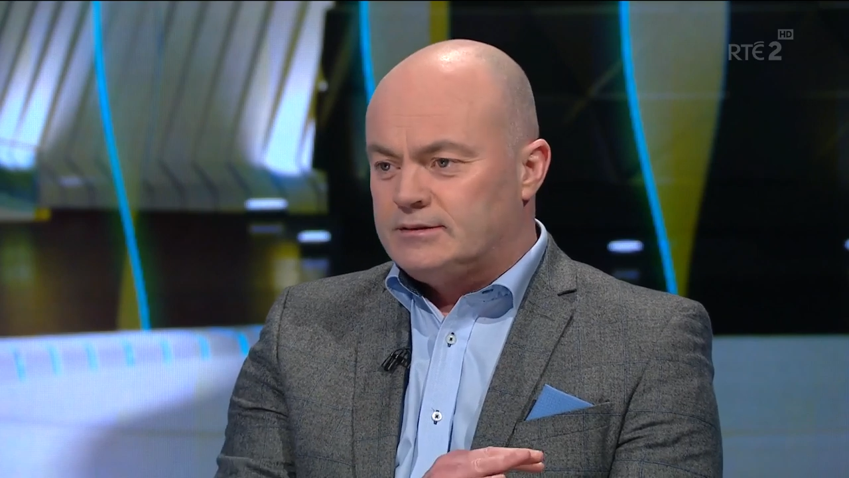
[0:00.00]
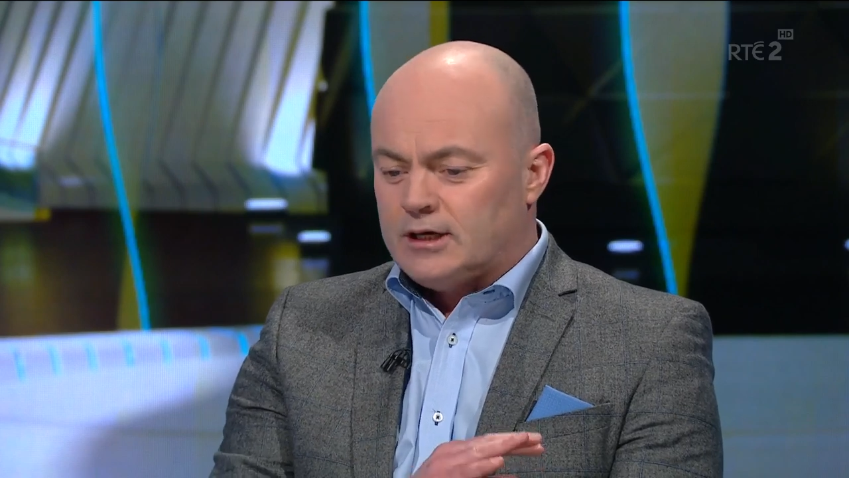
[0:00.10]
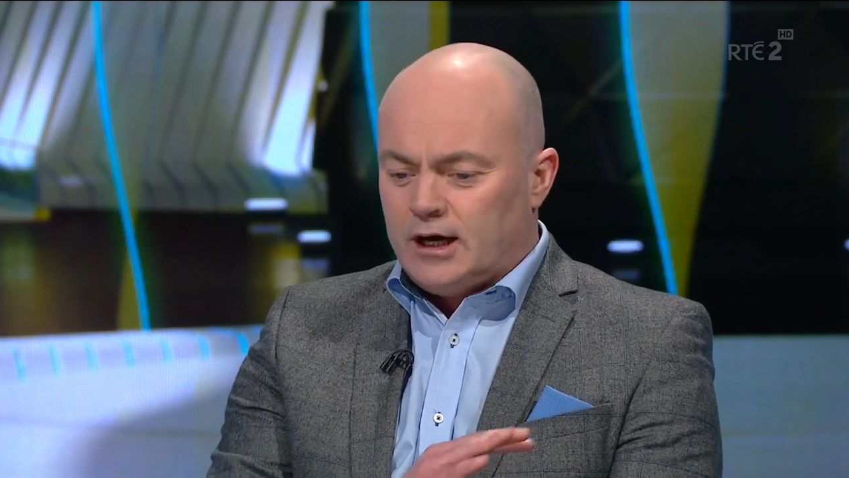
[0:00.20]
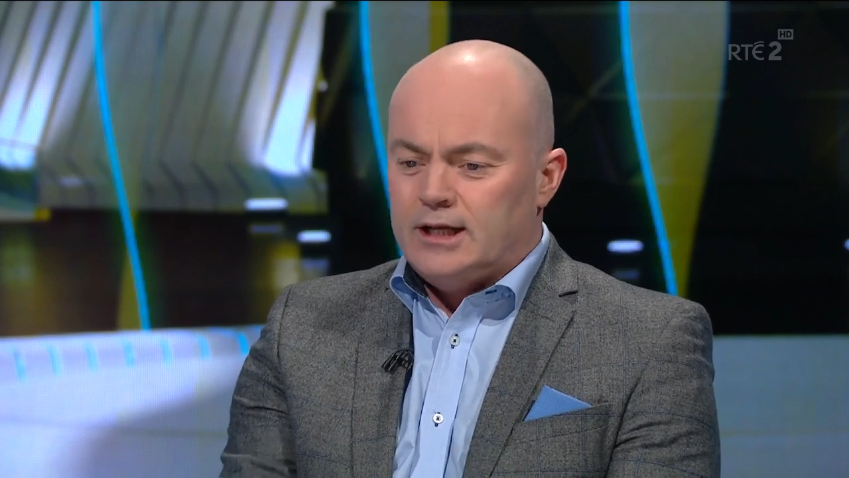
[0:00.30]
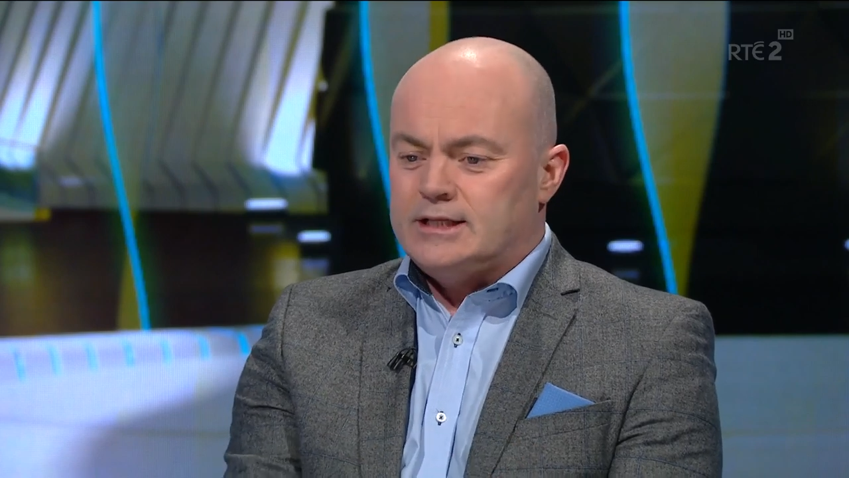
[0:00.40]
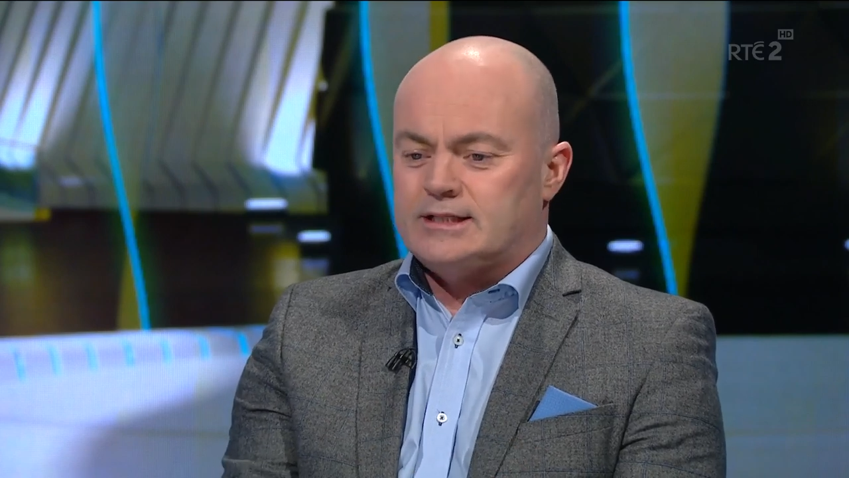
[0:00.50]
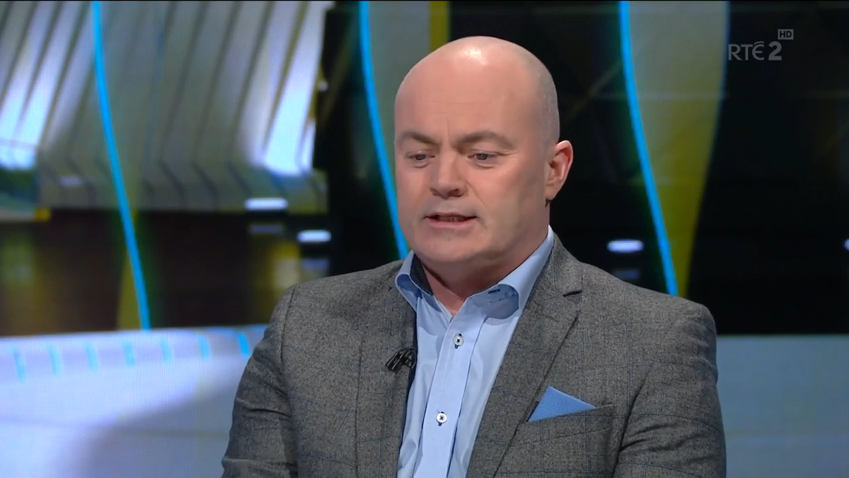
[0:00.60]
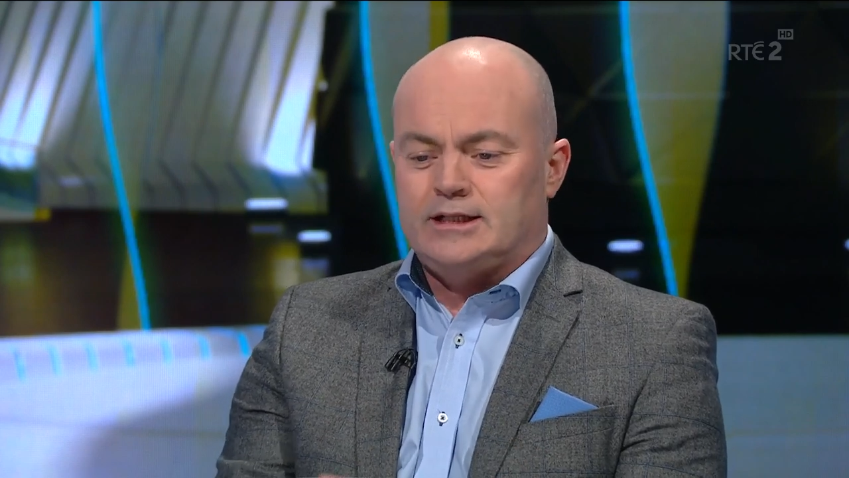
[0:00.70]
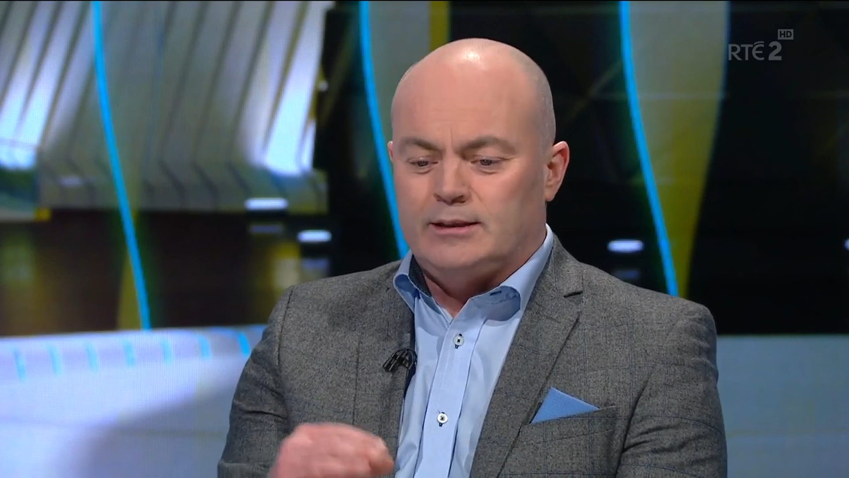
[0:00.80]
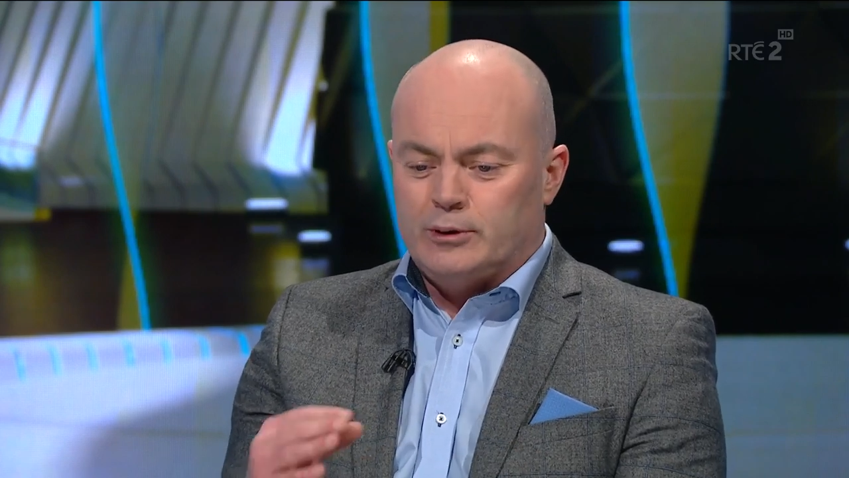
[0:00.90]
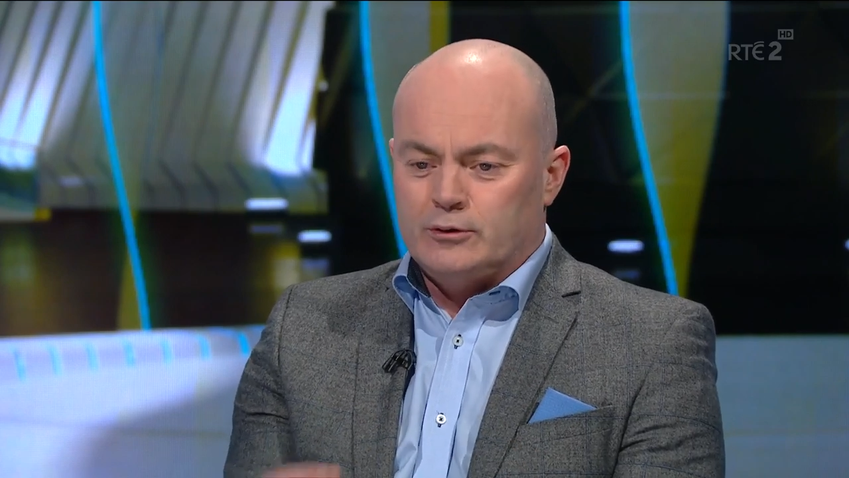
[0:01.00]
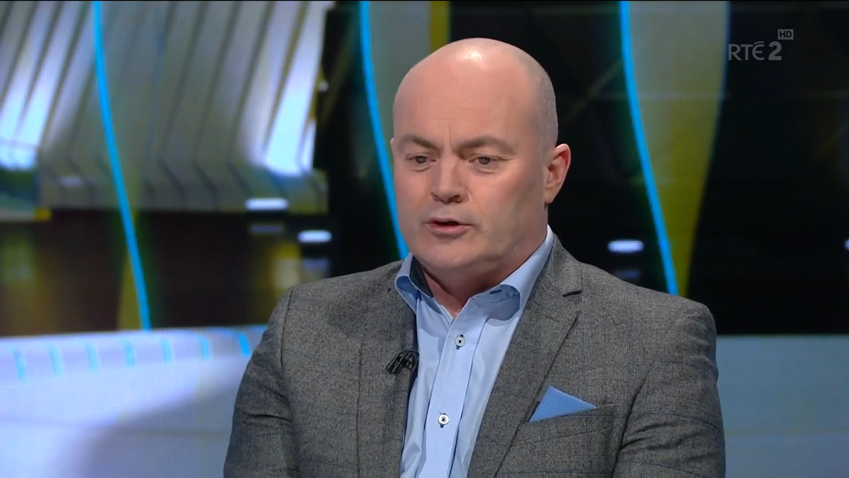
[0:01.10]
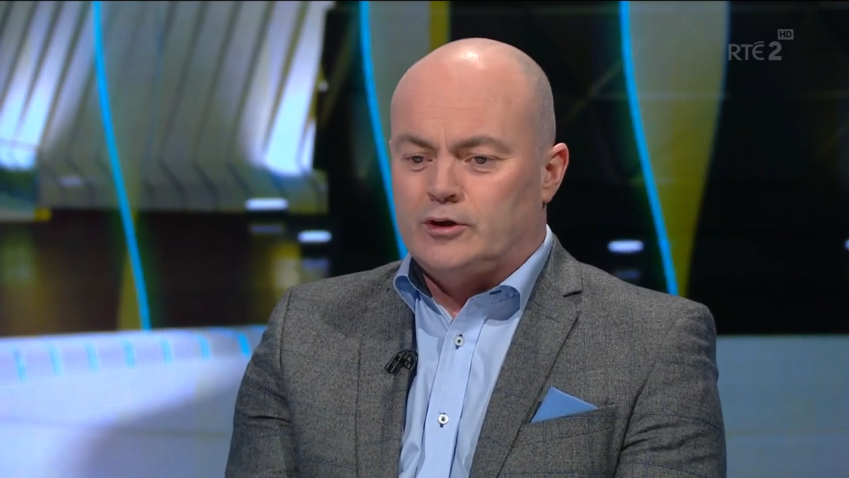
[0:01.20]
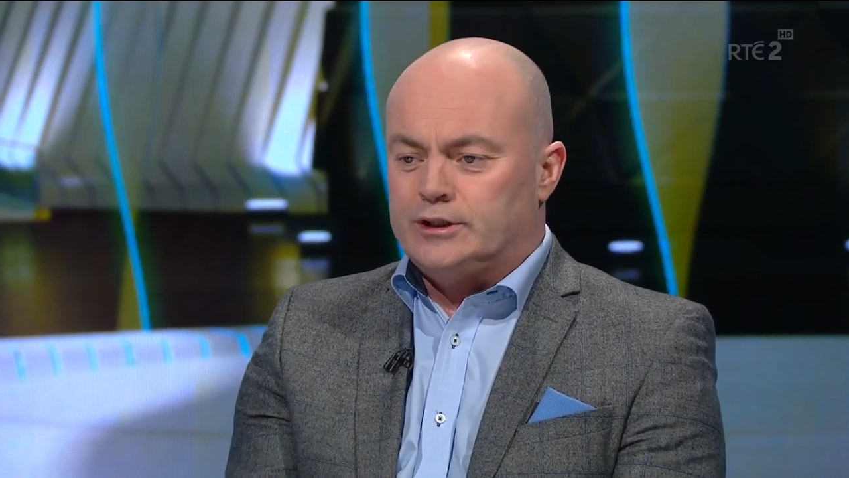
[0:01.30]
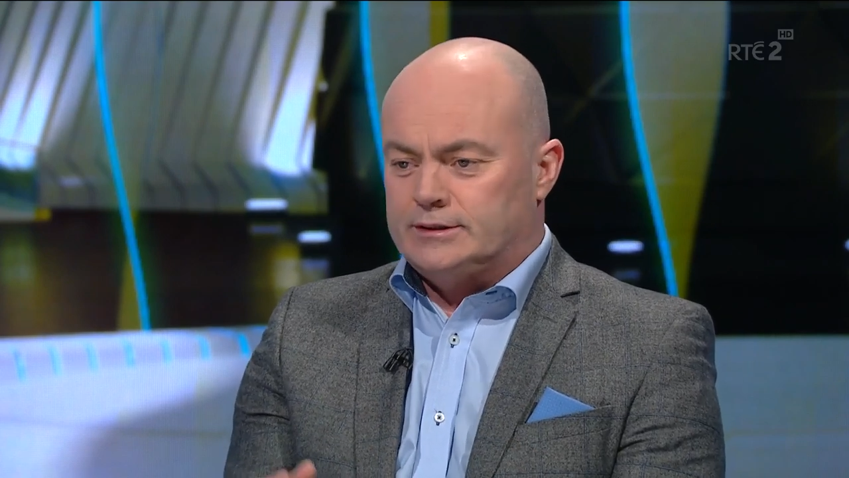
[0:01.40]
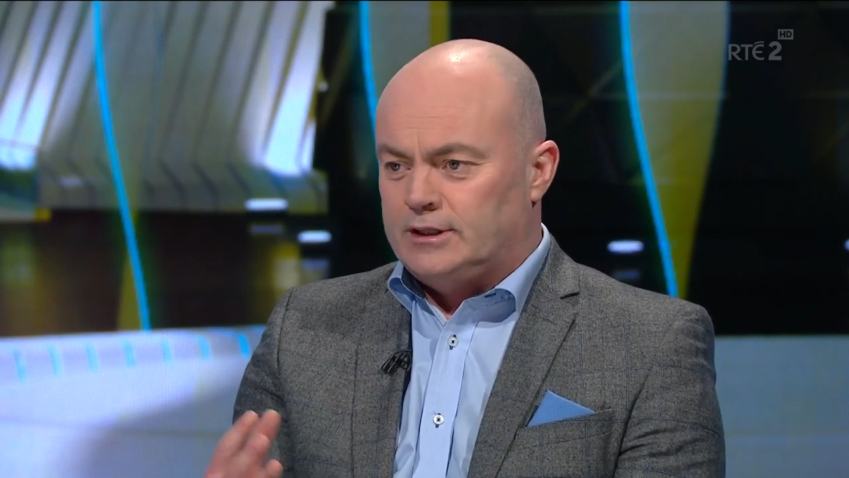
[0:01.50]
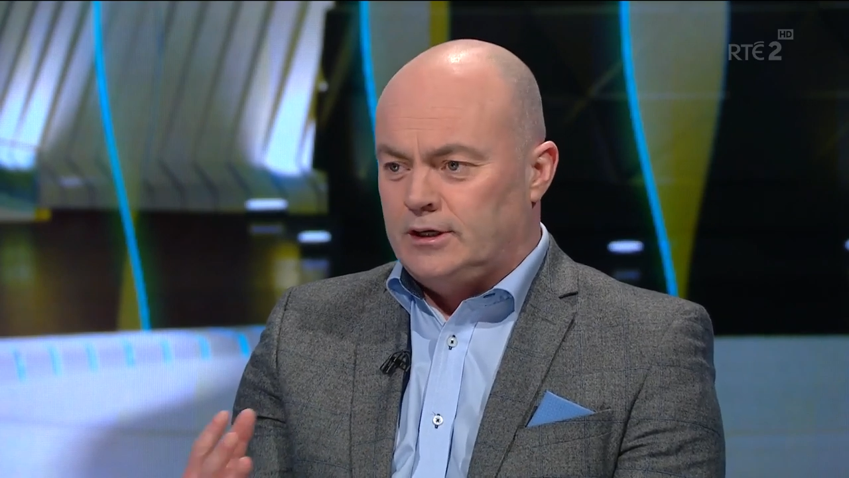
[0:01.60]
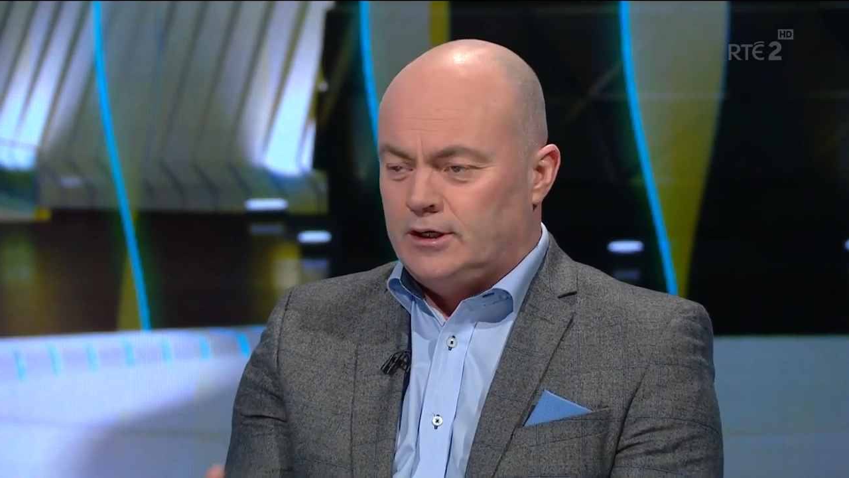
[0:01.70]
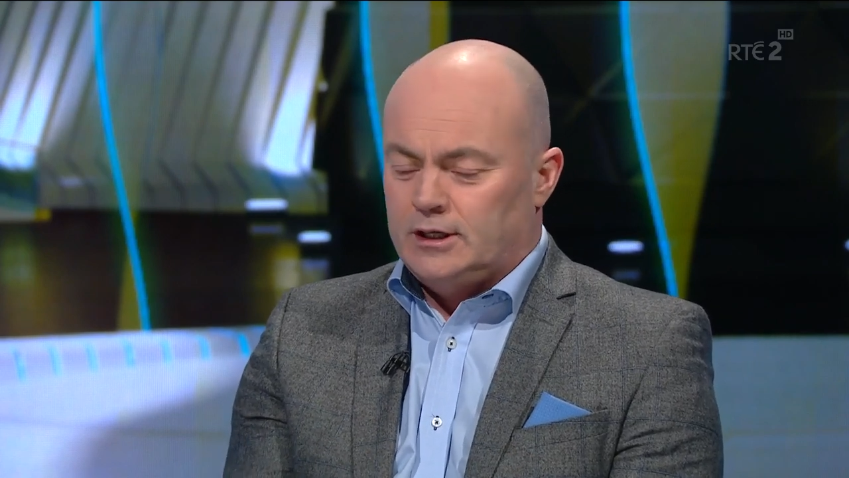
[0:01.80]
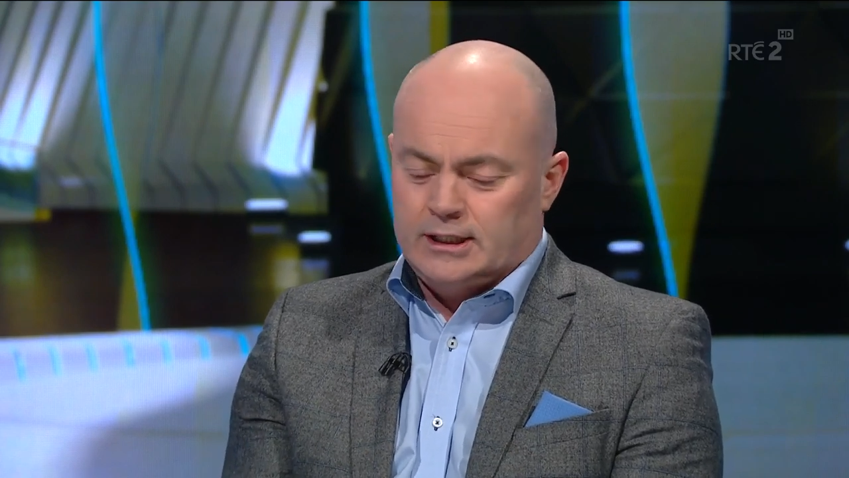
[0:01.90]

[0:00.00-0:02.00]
constantly blown, all